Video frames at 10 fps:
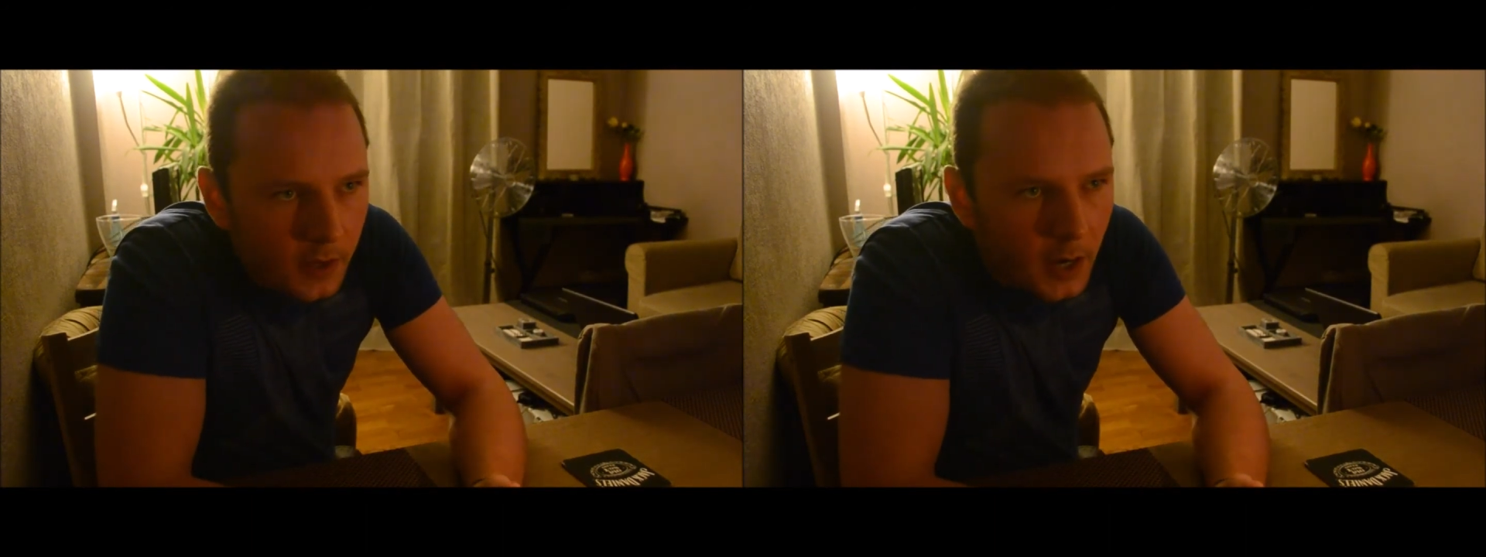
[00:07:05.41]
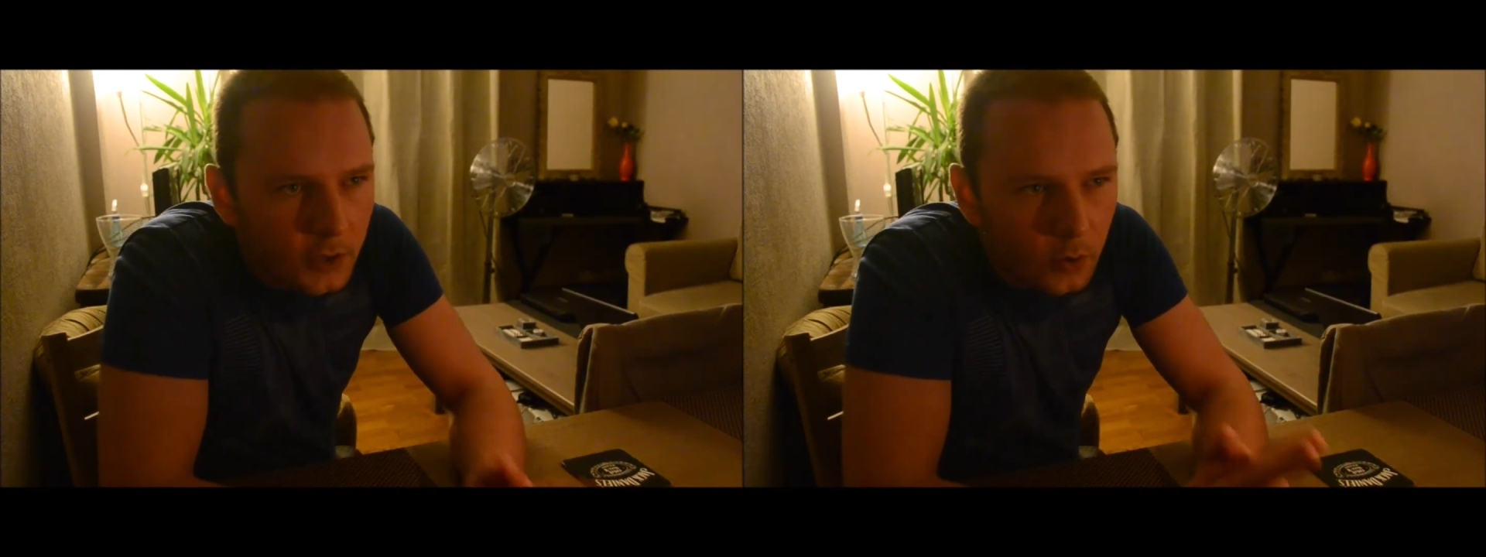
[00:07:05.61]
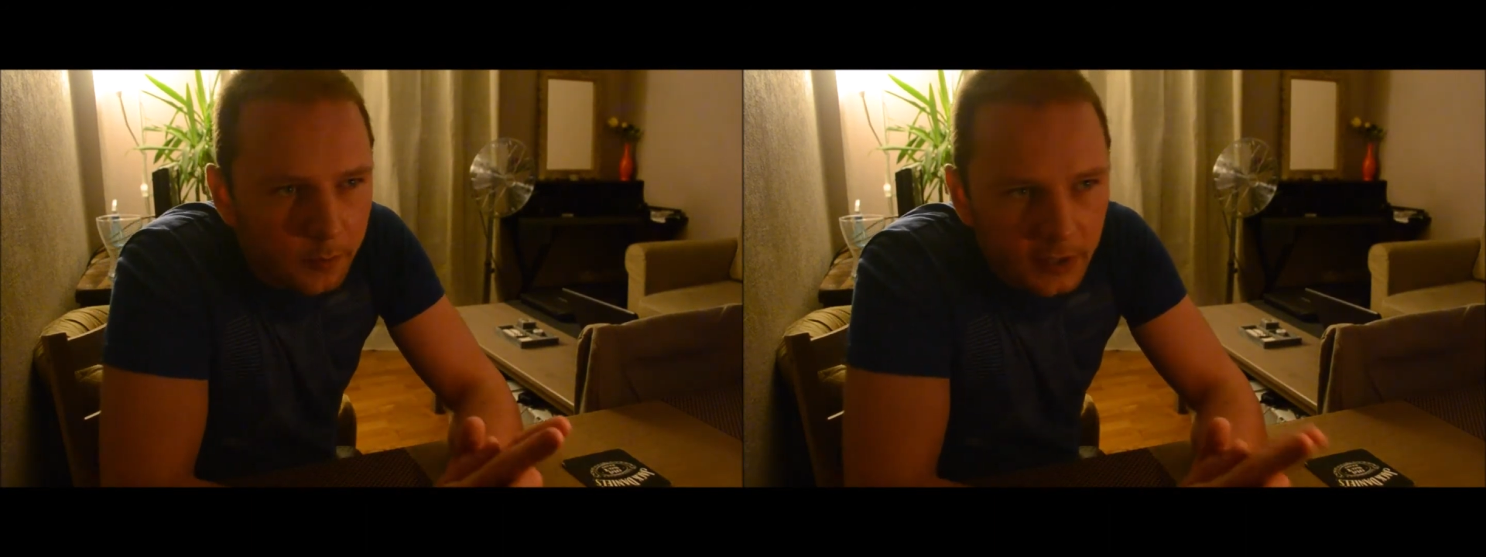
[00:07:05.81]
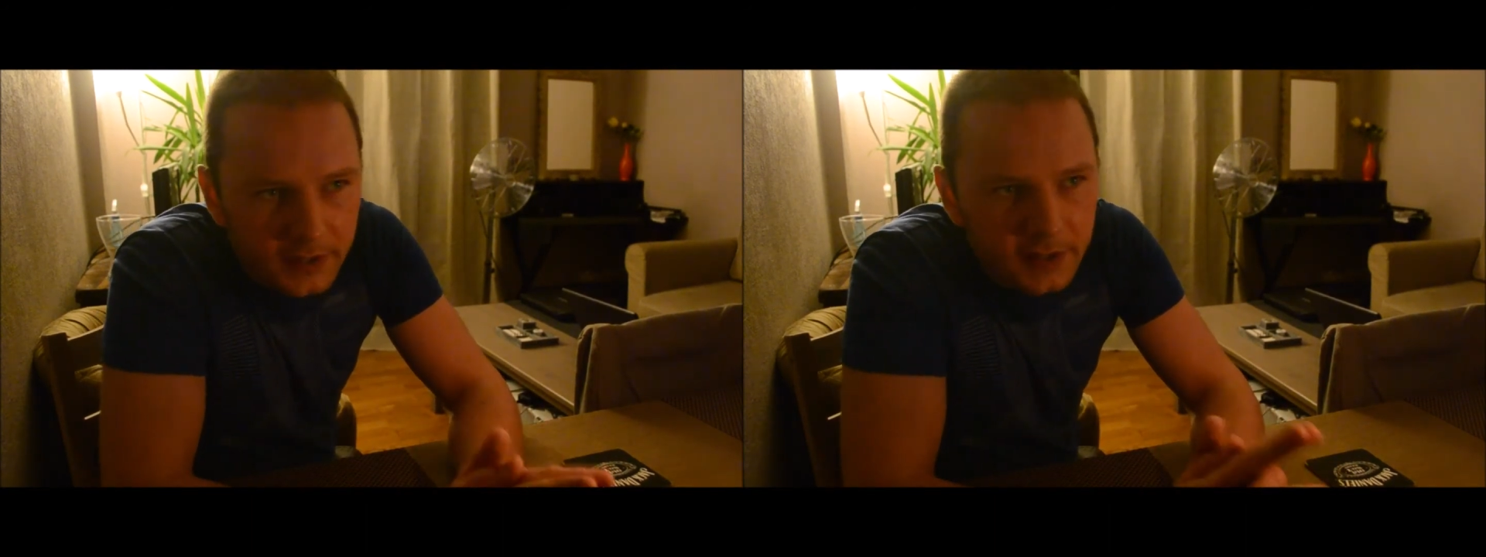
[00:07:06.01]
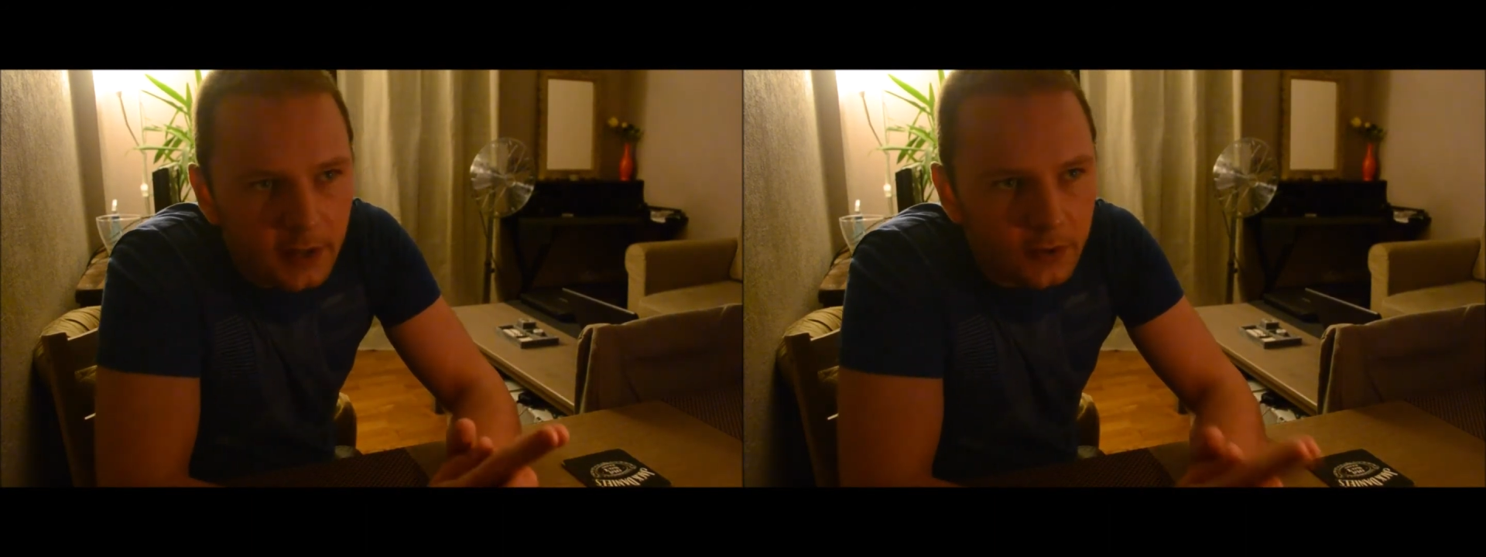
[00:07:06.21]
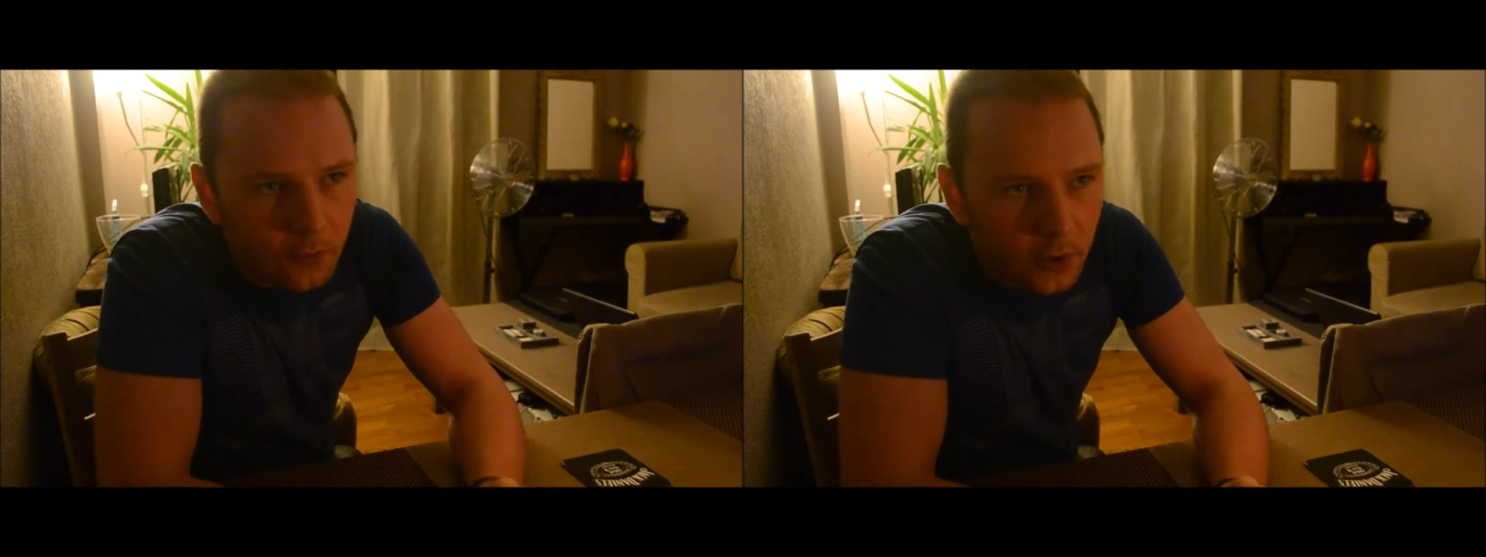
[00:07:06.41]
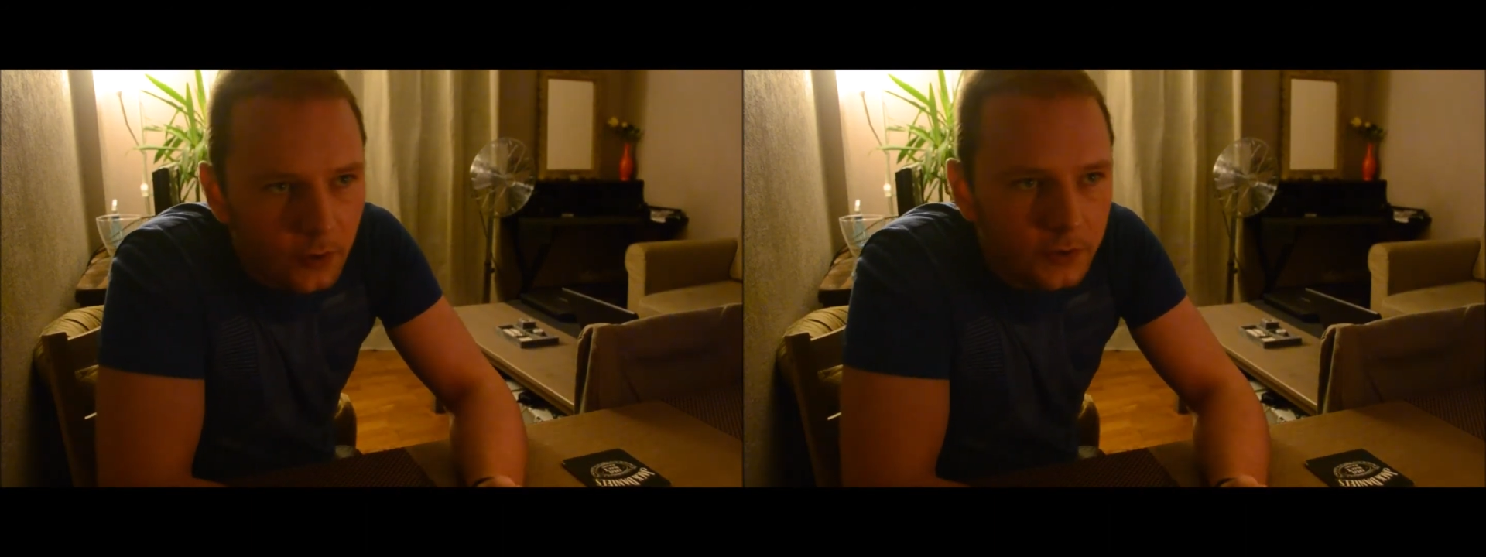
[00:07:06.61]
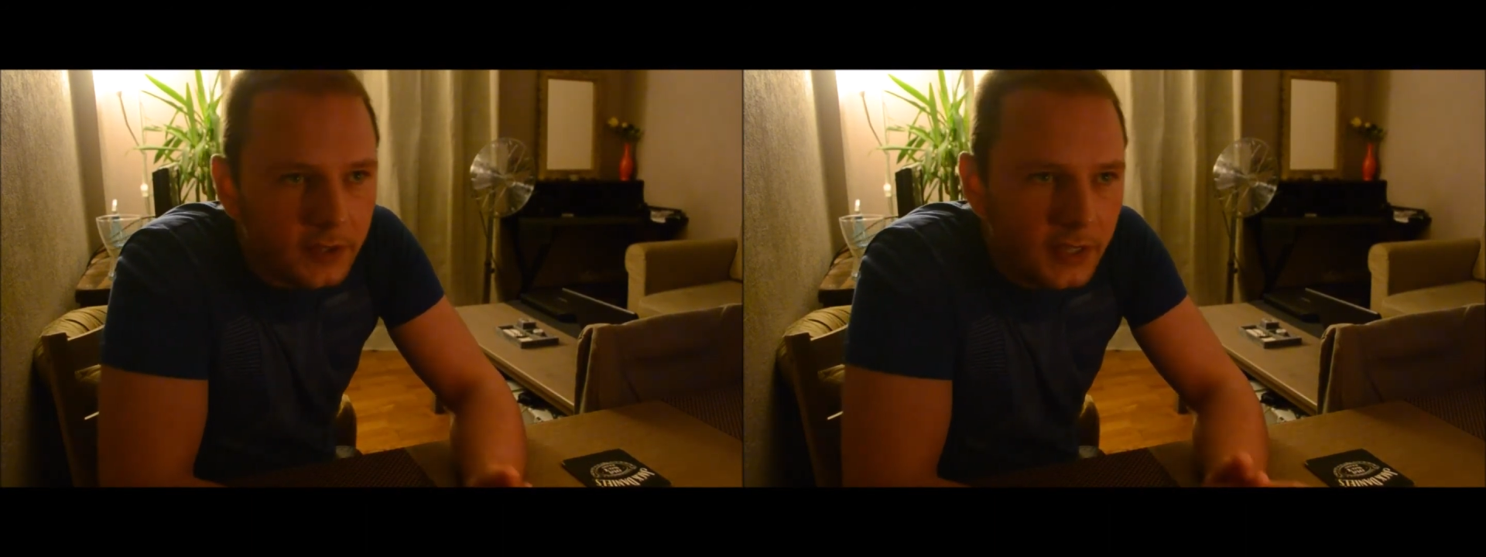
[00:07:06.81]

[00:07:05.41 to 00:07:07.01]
I know a place down the road,